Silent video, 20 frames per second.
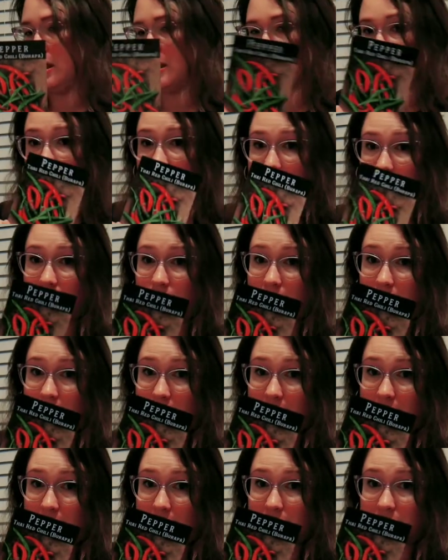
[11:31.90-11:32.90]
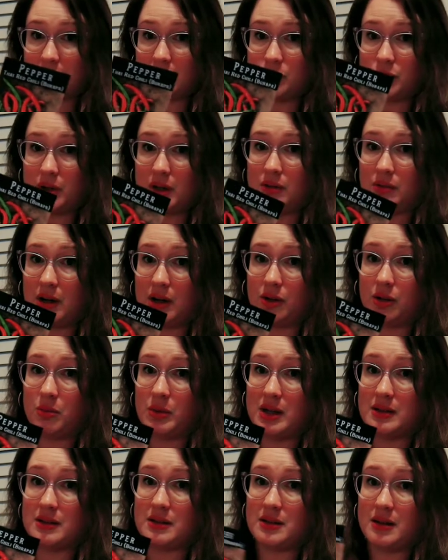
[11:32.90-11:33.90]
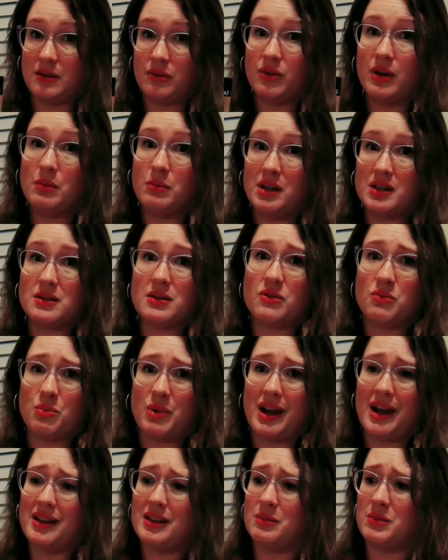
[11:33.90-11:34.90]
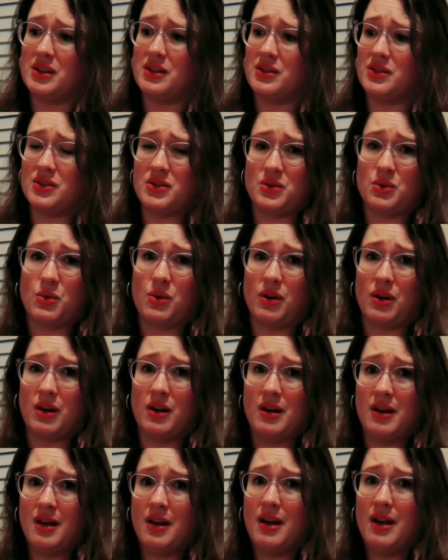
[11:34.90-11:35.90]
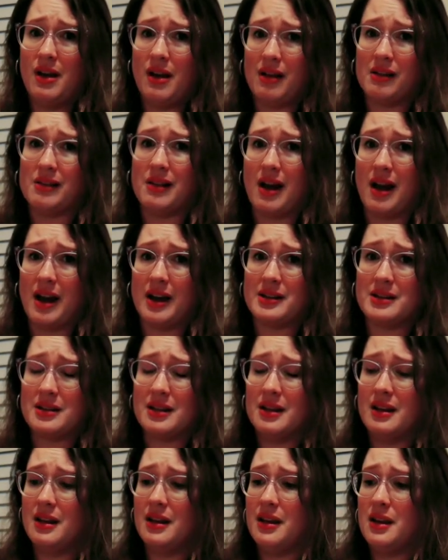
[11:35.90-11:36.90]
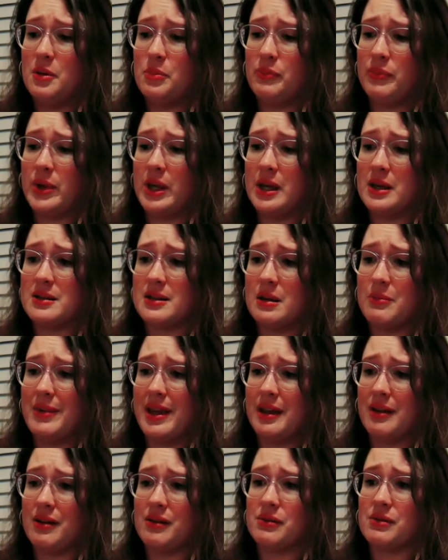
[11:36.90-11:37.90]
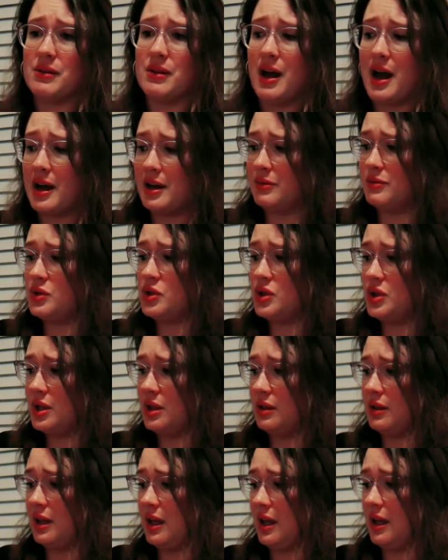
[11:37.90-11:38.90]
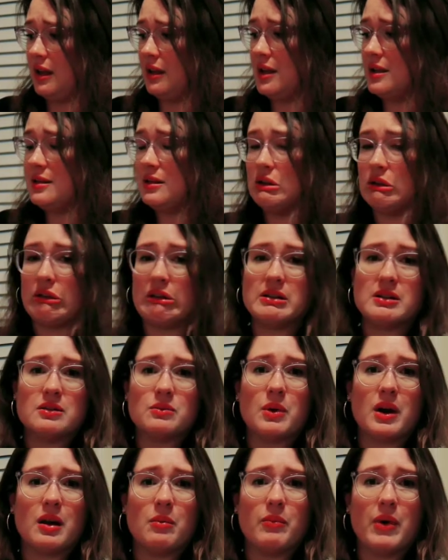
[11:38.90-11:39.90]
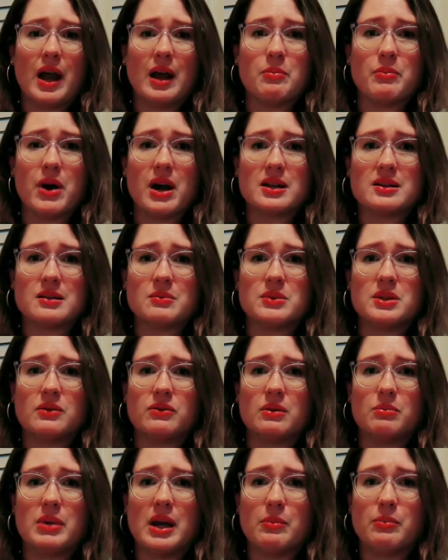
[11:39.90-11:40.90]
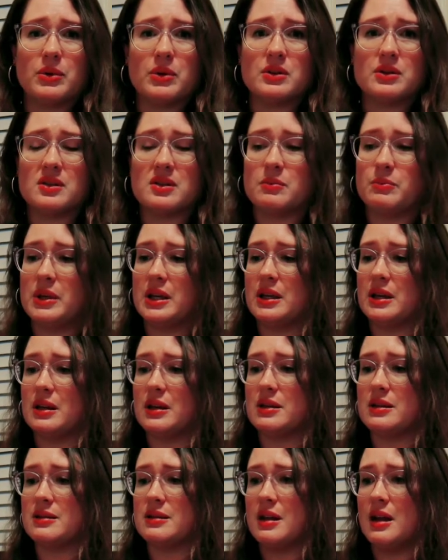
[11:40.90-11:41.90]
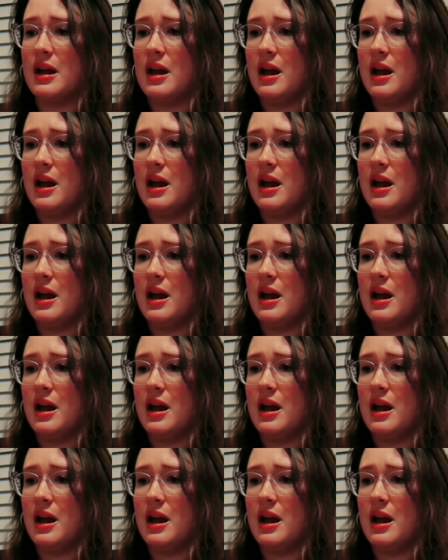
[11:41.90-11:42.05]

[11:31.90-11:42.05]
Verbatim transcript: because I do eat these on a pretty regular basis. I find myself buying them at the store a lot because I make a lot of chili. And that's another reason why I bought some different peppers is because